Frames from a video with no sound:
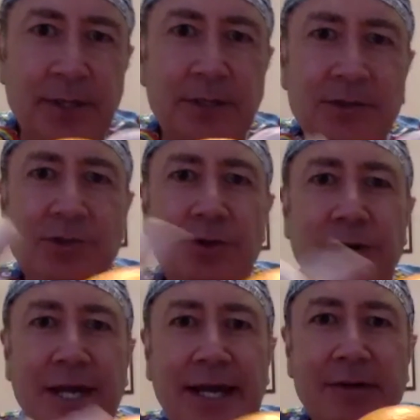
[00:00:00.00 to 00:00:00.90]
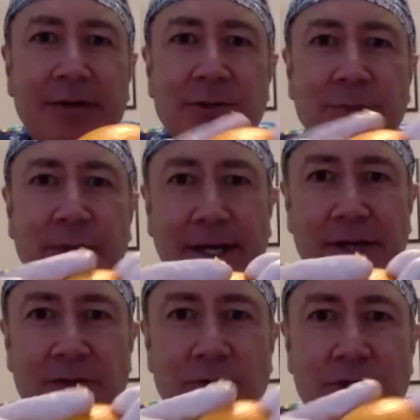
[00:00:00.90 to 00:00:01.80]
There's also an outer
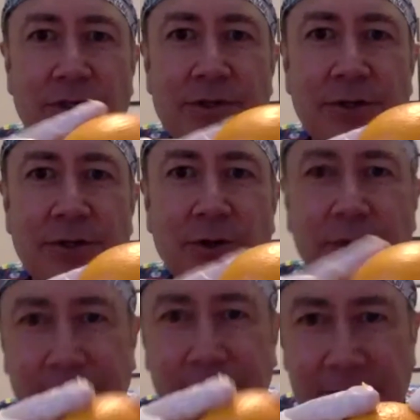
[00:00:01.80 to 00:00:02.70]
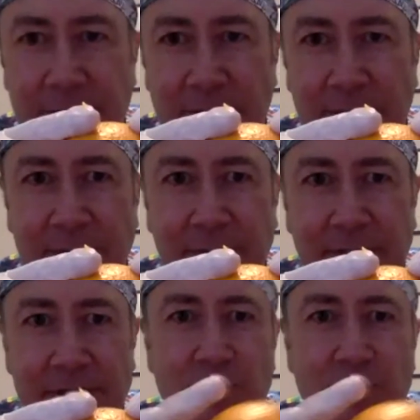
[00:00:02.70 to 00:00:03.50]
part, which is not affected by BPH,